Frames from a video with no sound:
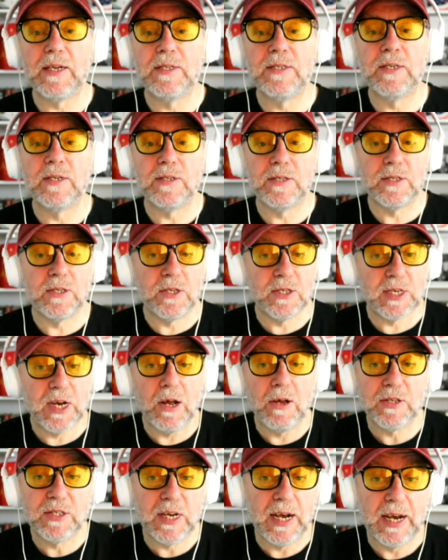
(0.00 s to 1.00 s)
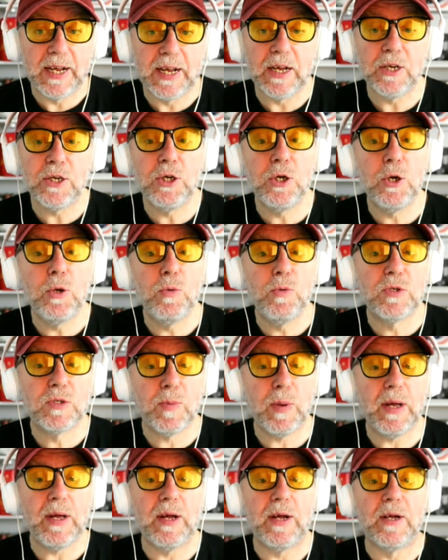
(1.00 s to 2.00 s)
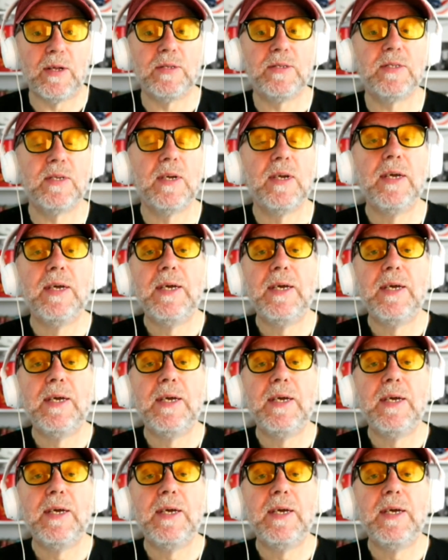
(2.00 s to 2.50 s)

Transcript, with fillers: to, to start selling used parts.